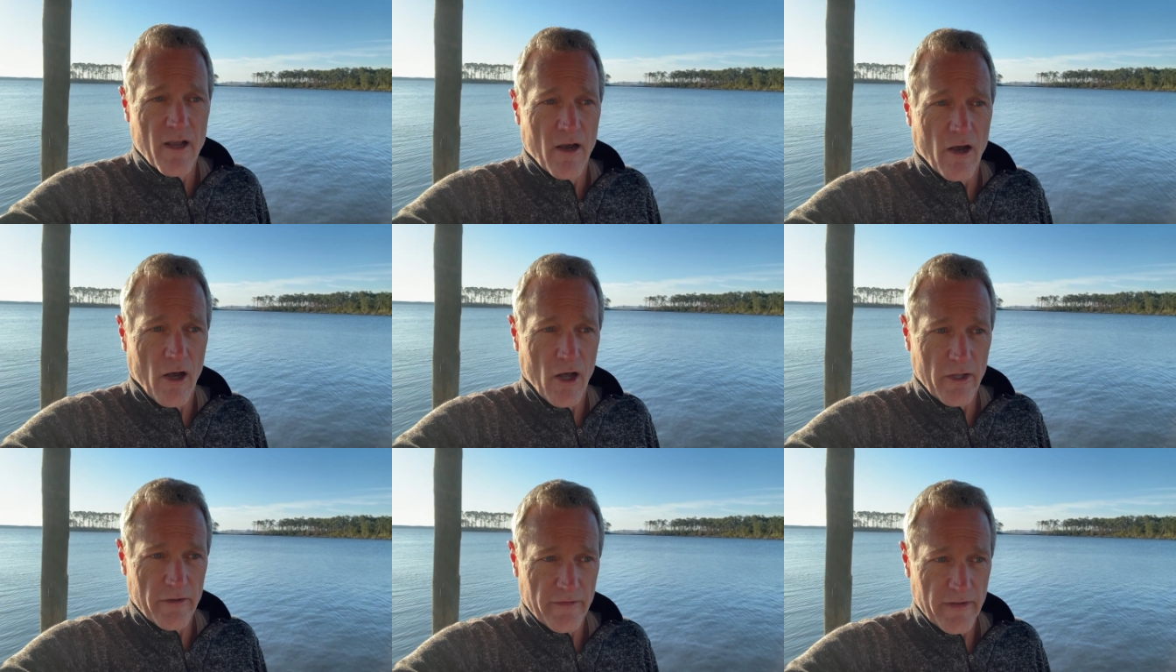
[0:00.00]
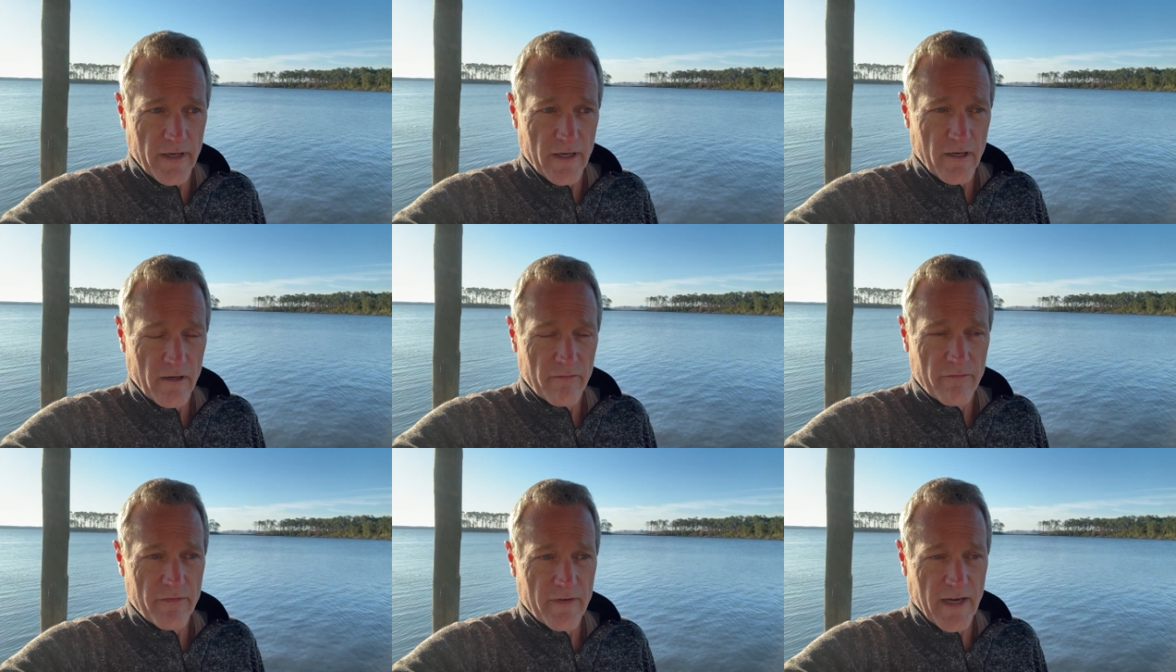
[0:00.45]
on
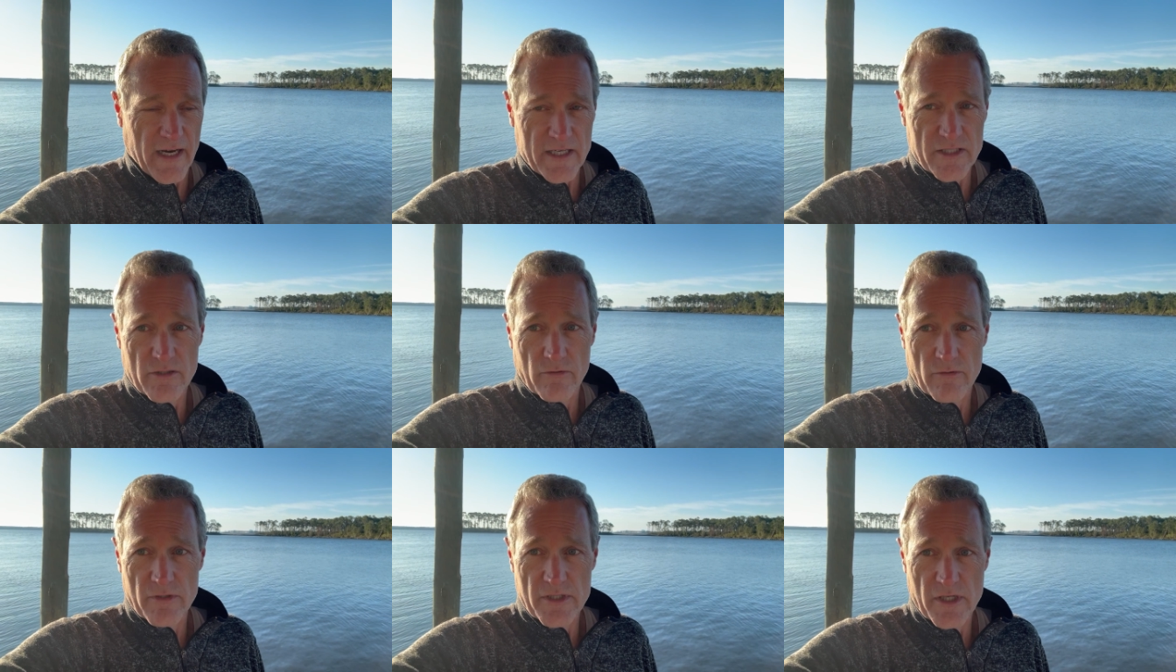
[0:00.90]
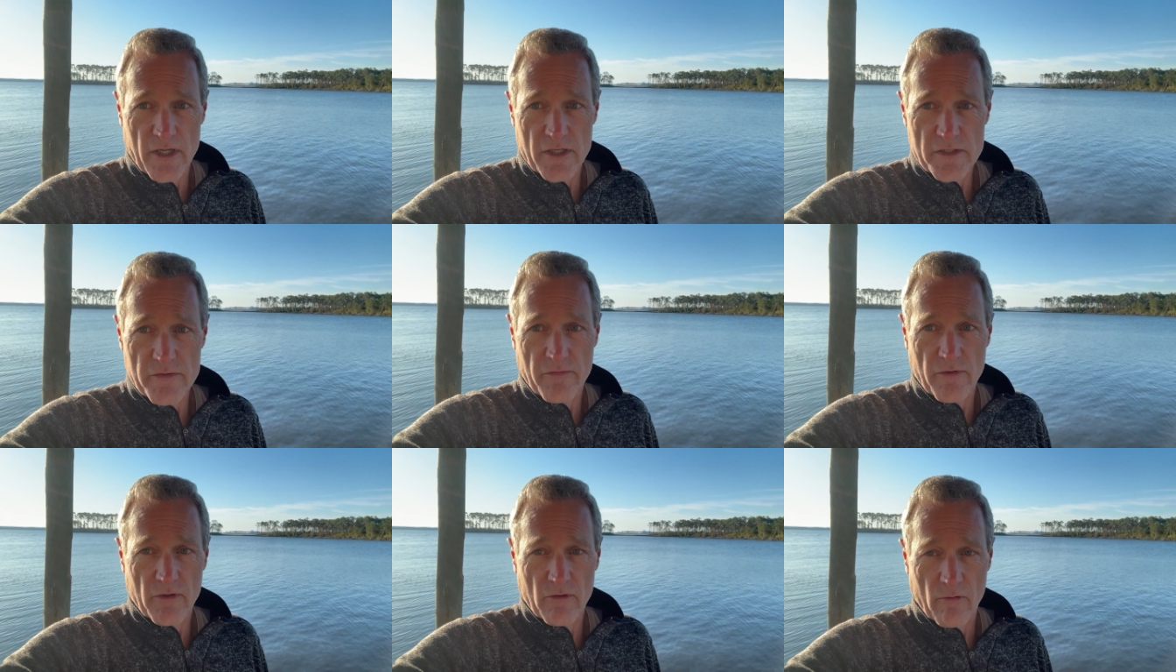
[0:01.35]
their financial results
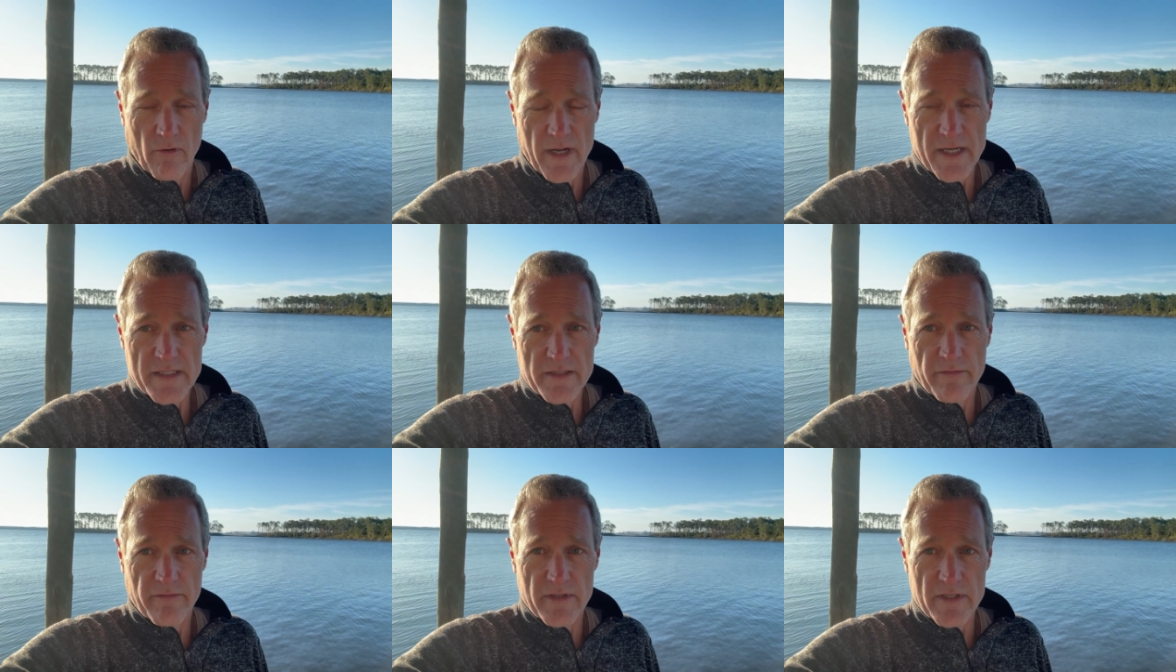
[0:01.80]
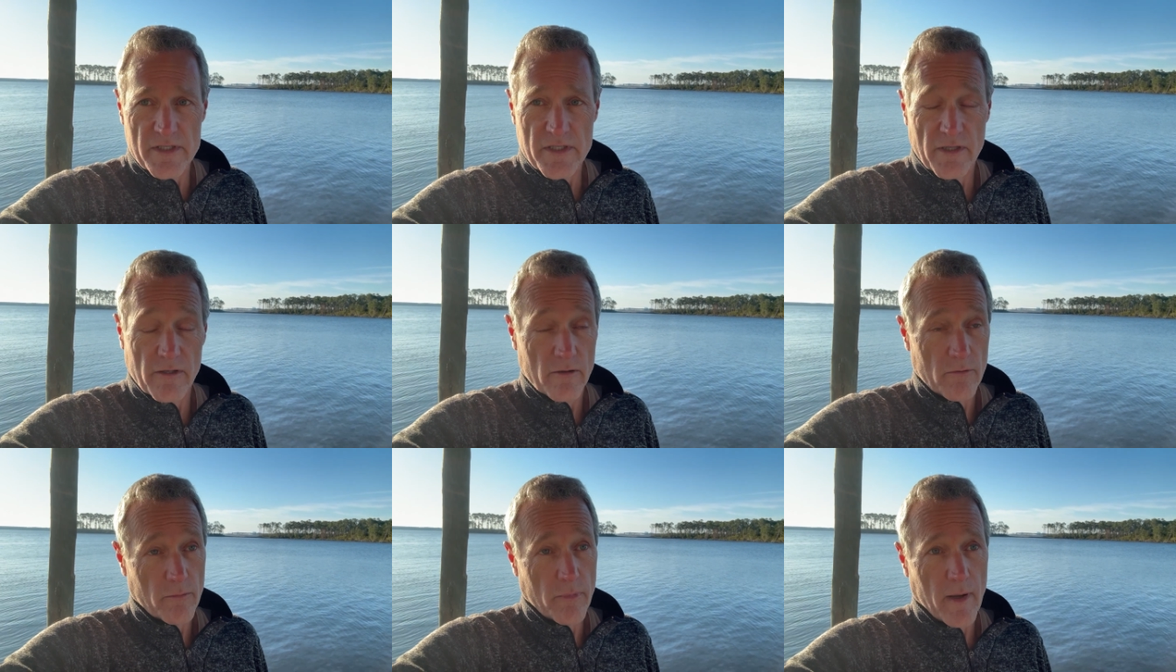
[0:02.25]
for the rest of this
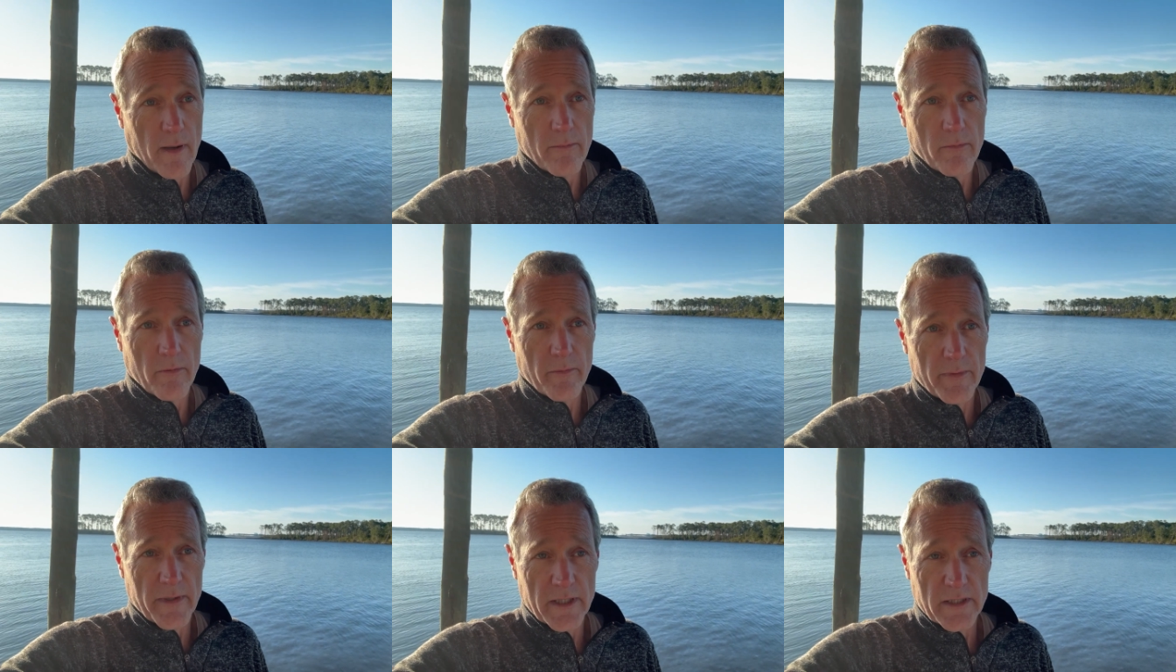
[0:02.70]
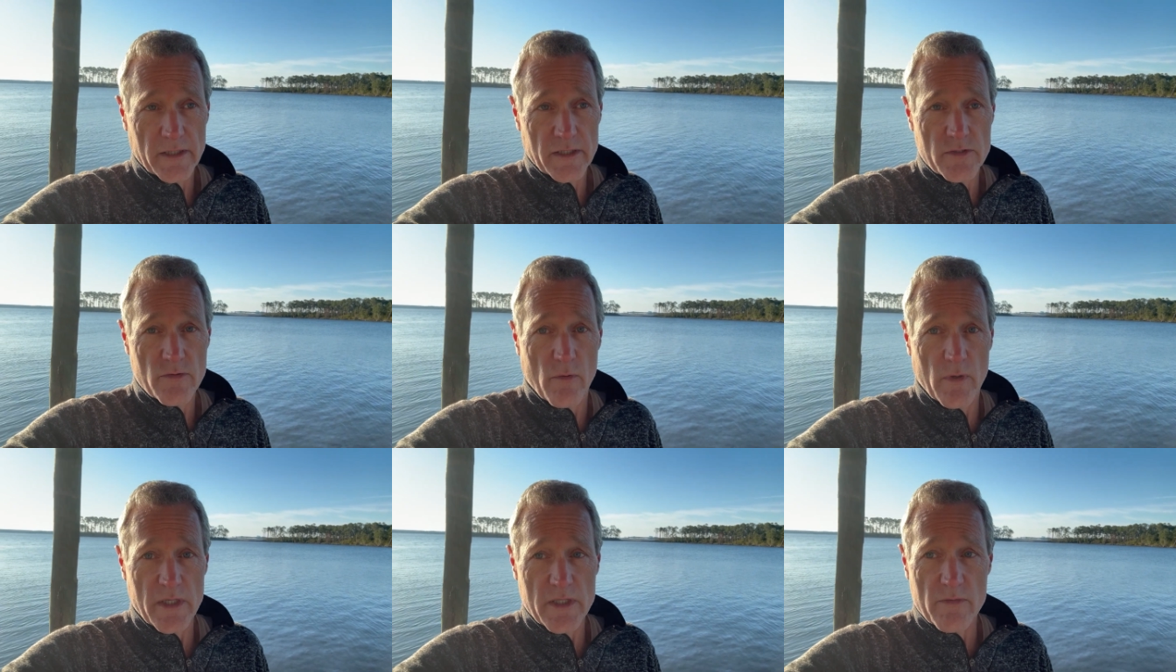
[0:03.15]
year and probably into
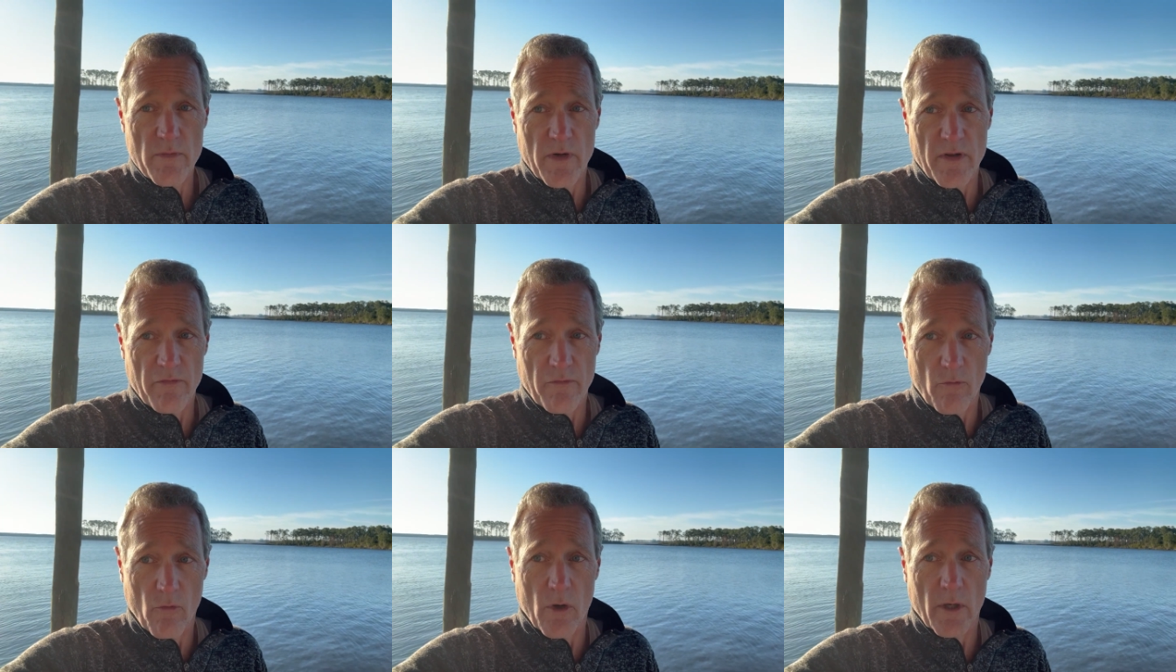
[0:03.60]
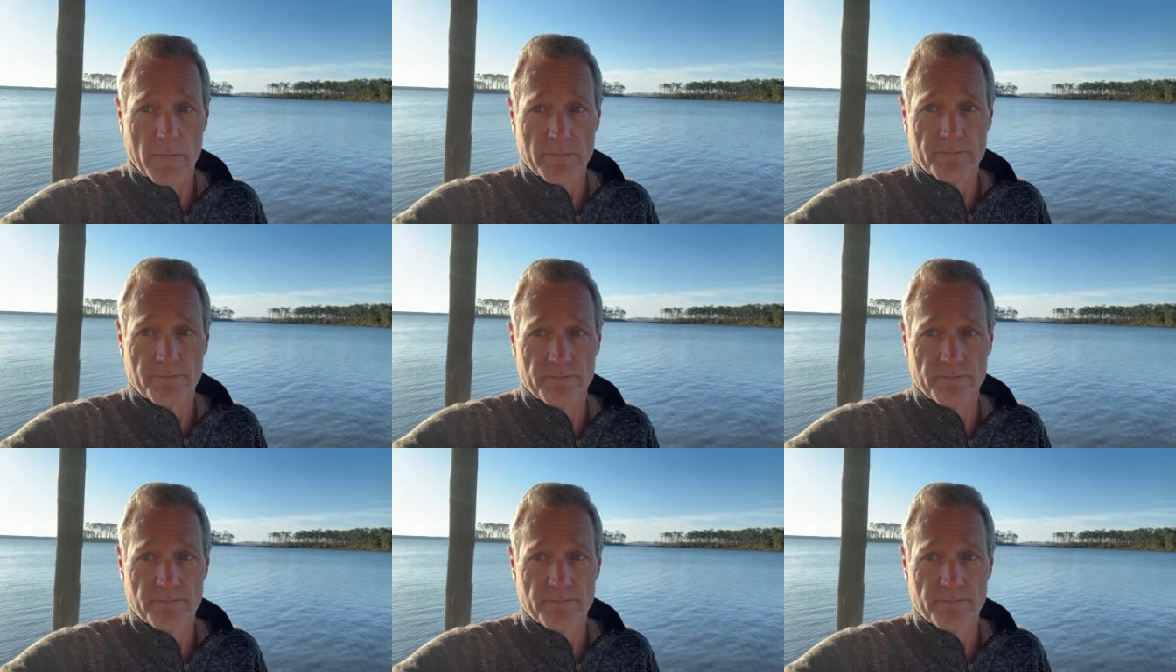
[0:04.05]
2024.